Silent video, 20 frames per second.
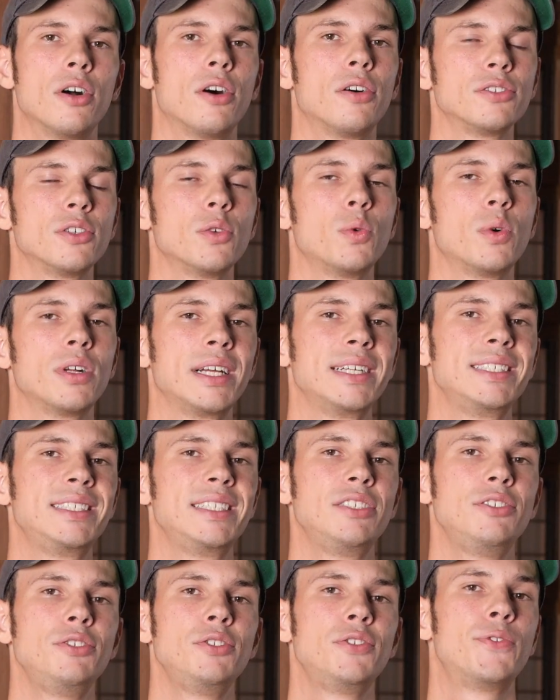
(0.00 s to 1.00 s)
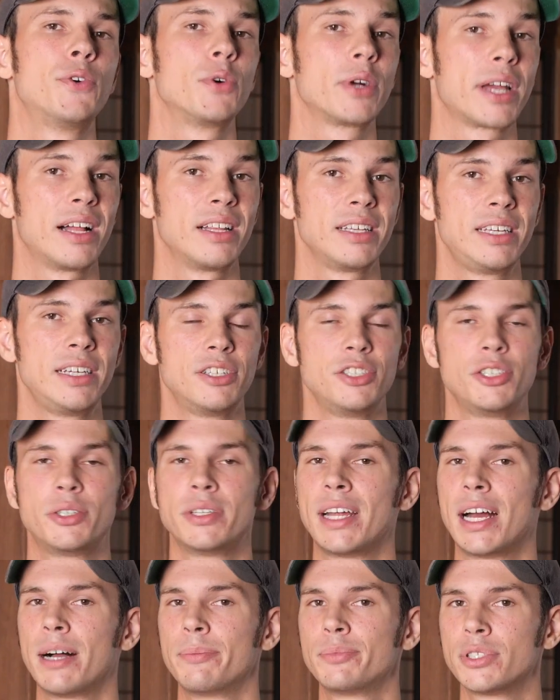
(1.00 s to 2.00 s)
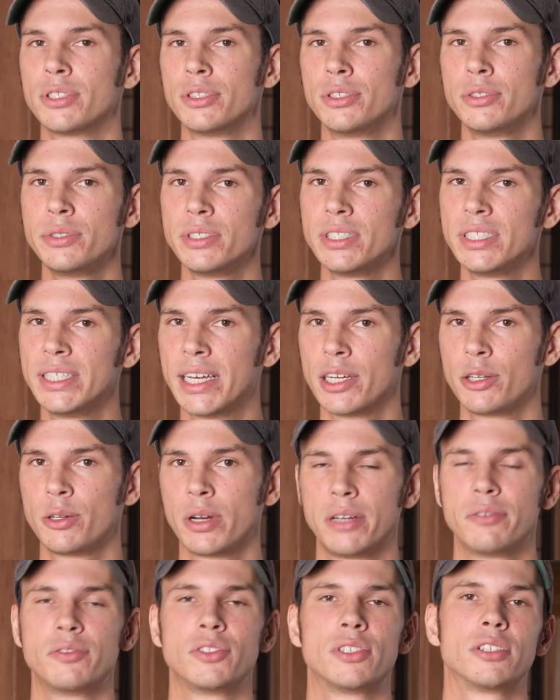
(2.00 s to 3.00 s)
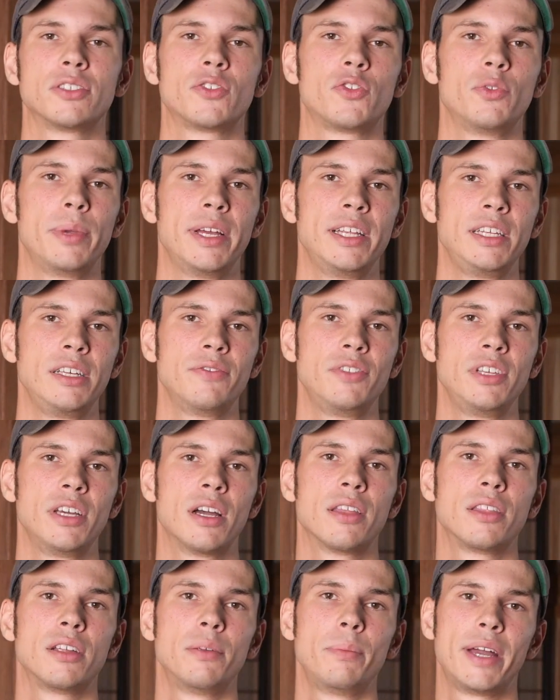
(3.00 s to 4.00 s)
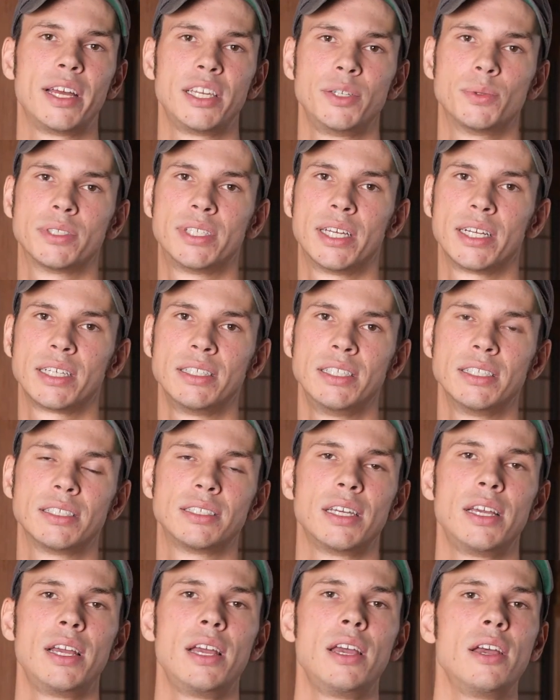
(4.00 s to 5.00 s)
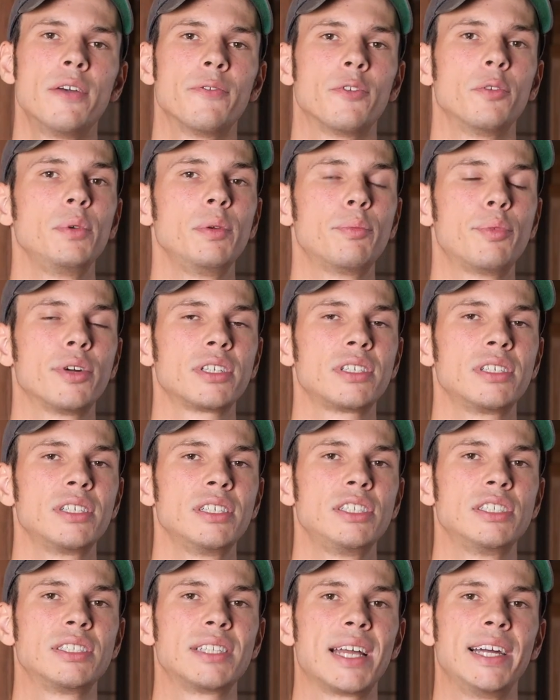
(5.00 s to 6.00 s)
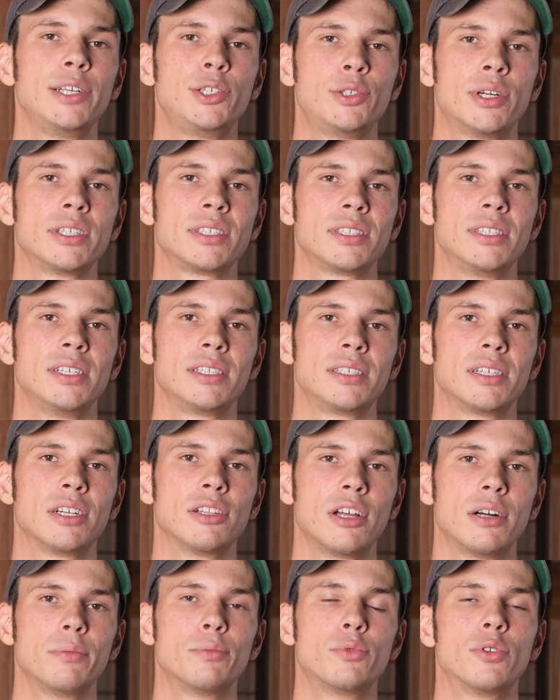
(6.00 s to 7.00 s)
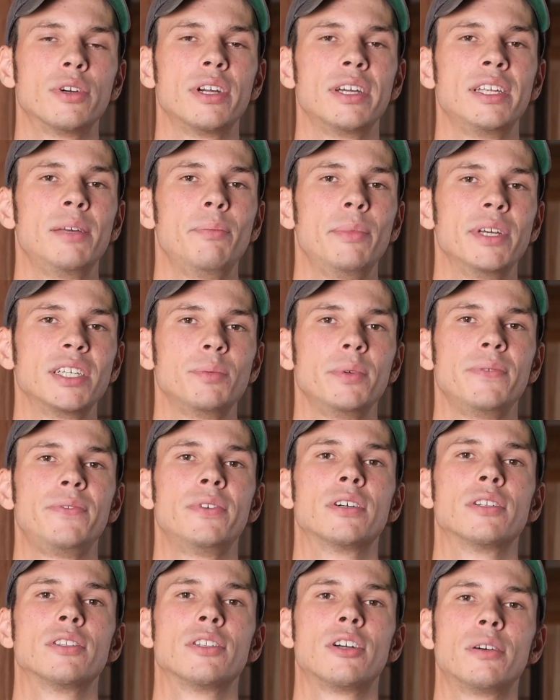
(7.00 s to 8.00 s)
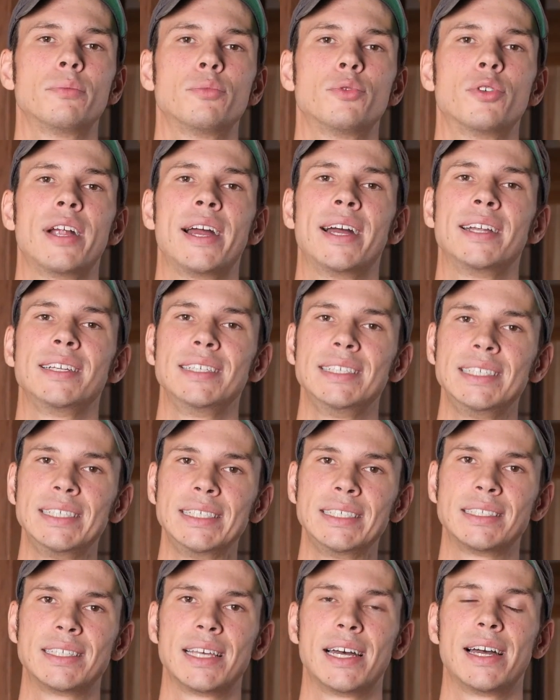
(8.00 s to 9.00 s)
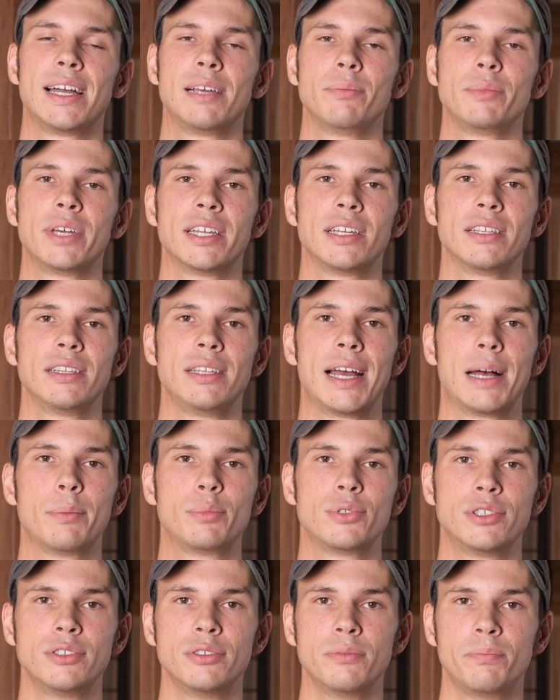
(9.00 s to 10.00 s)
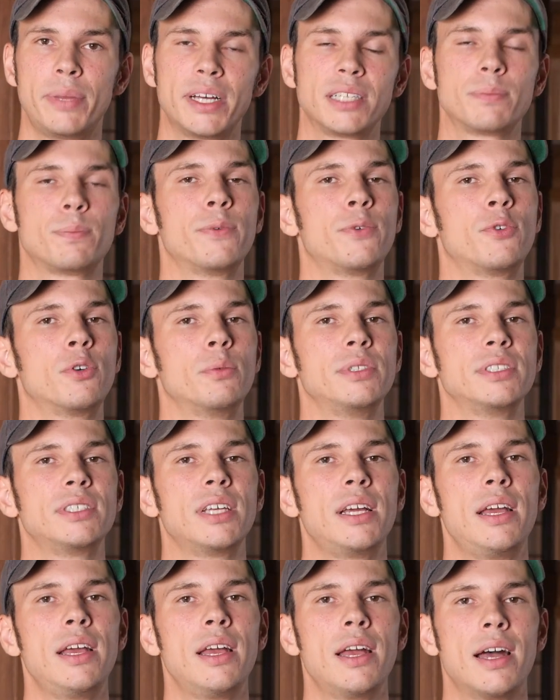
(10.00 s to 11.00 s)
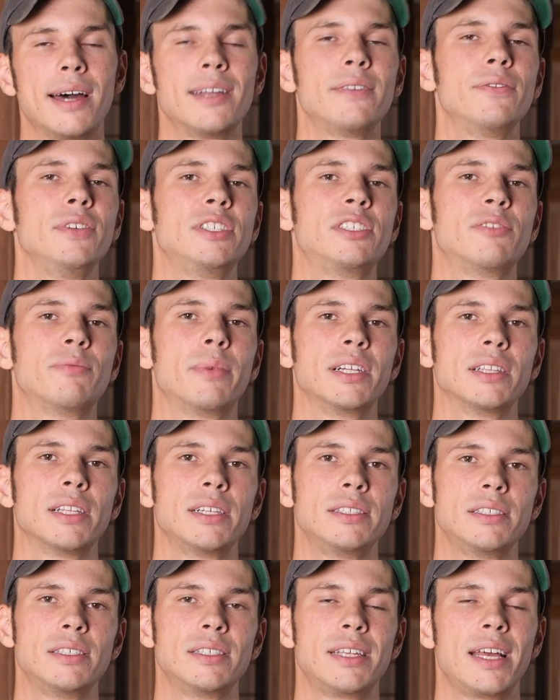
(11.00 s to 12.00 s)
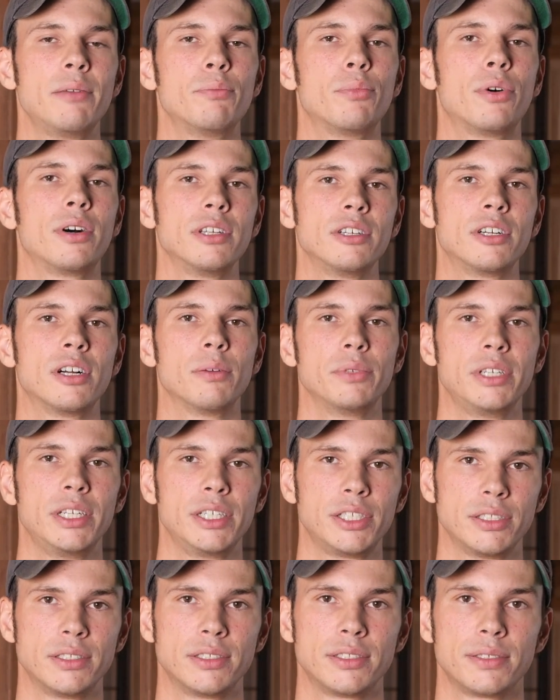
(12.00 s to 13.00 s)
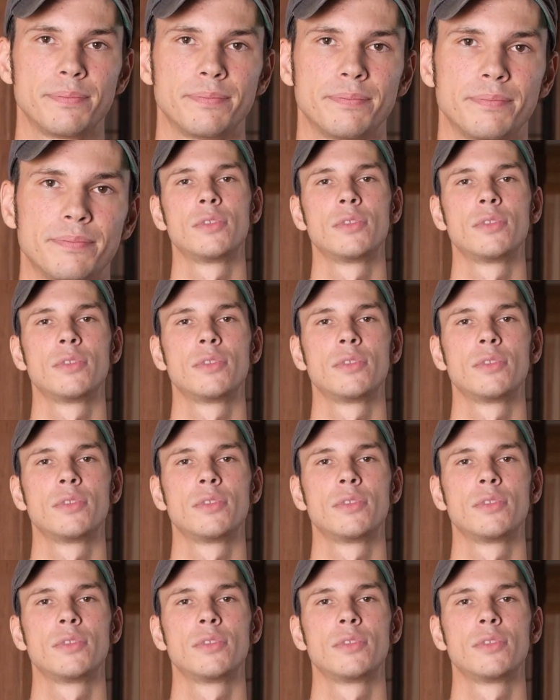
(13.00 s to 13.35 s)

Also, while I did use Focal here, you can absolutely get great results from any of the other manual techniques. For me personally, just I trust this a lot more, and it makes me feel a lot more at ease that I'm getting the absolute best performance out of each of my lenses and body combinations.